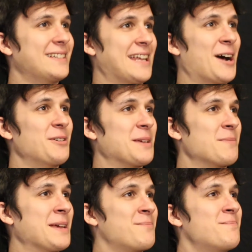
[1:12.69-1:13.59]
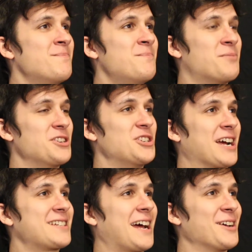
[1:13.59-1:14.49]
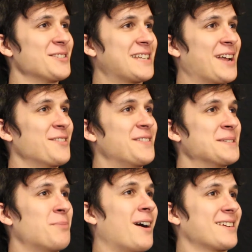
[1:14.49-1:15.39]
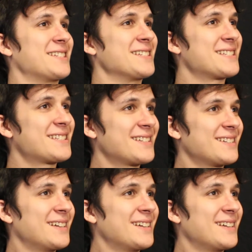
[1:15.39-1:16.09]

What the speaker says: now he can make projectiles out of his boxes.